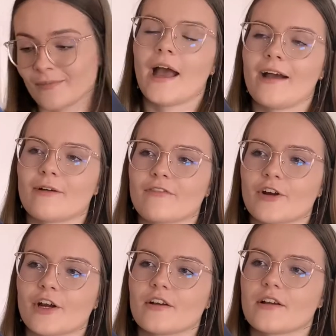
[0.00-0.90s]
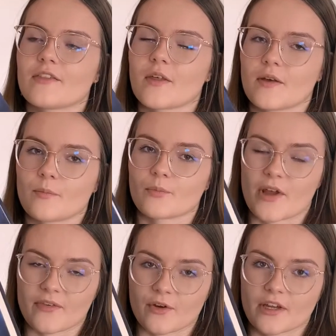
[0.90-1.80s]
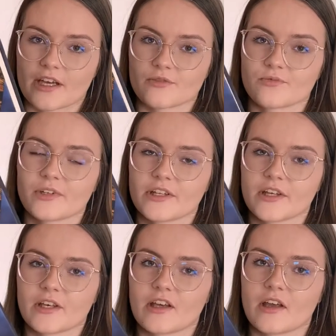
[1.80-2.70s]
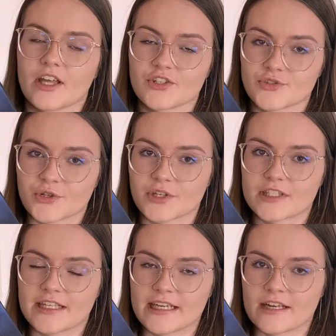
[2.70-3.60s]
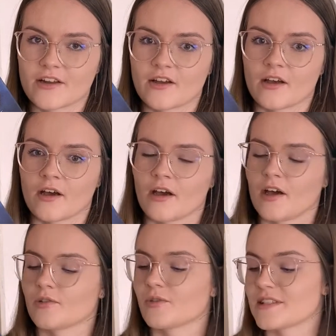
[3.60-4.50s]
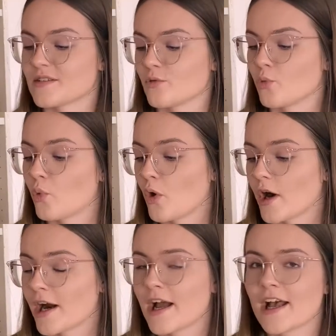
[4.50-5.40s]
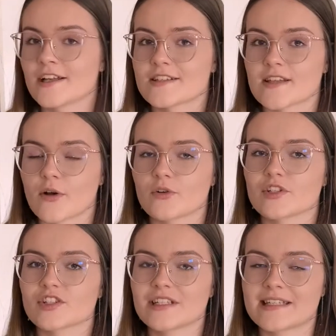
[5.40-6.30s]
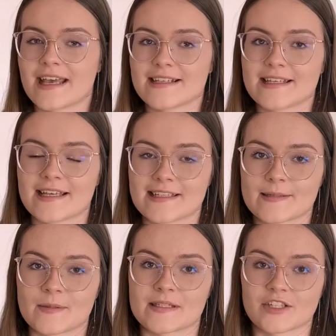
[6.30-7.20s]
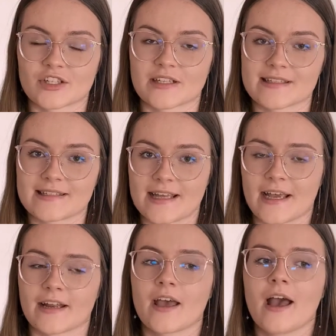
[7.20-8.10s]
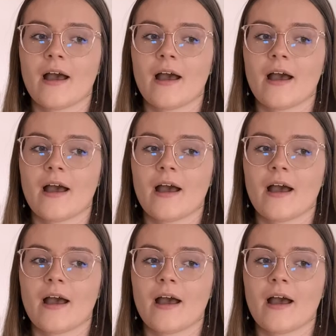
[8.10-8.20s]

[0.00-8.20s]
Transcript: However, the brother got really injured in a recent war, so she takes his position instead.